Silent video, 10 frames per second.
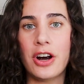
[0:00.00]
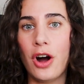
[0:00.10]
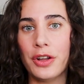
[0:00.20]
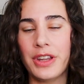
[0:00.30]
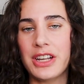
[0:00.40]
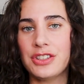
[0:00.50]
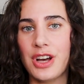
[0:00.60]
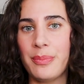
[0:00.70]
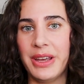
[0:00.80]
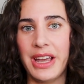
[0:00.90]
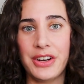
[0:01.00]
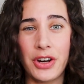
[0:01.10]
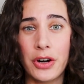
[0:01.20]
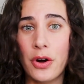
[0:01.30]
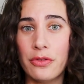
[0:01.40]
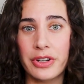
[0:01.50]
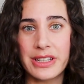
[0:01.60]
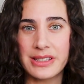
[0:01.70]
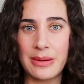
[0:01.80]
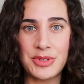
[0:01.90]
our online shopping and our
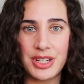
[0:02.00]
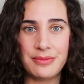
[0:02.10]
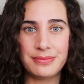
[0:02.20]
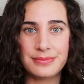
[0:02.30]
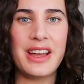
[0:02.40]
overconsumption.